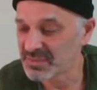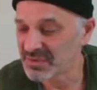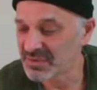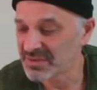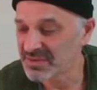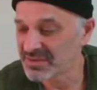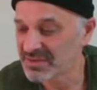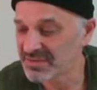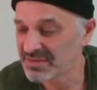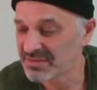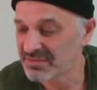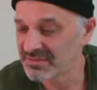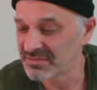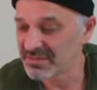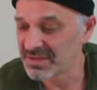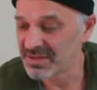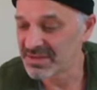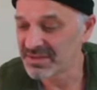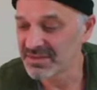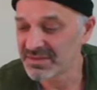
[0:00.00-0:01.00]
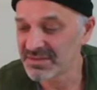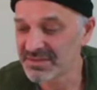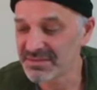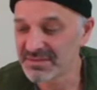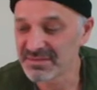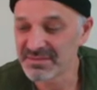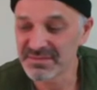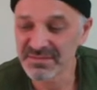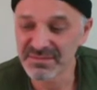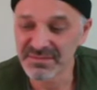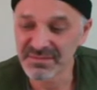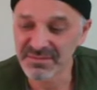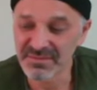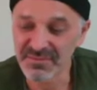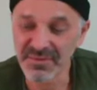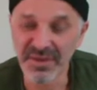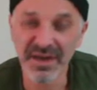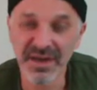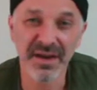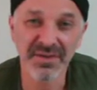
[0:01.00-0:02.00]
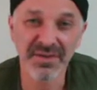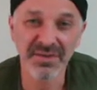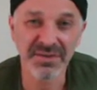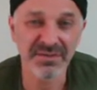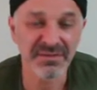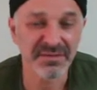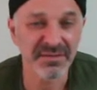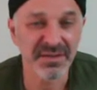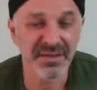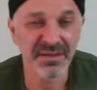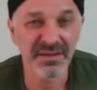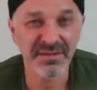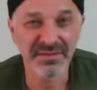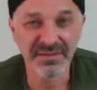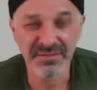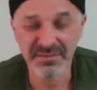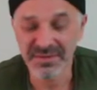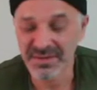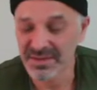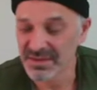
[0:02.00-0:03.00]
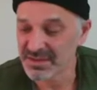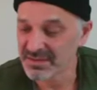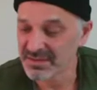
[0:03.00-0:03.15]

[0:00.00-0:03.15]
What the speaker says: certain reactions, I guess you would say.